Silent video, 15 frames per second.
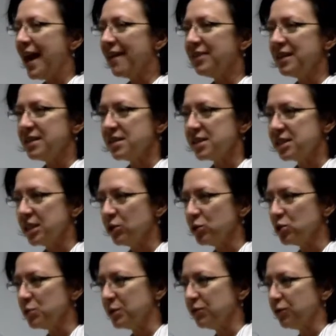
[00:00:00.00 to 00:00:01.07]
Had they
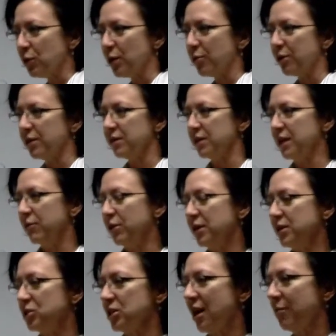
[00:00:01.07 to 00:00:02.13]
distinguished before whether they were
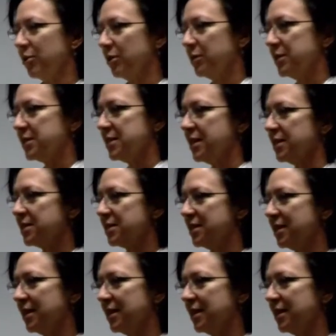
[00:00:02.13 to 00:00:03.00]
in a job or a business?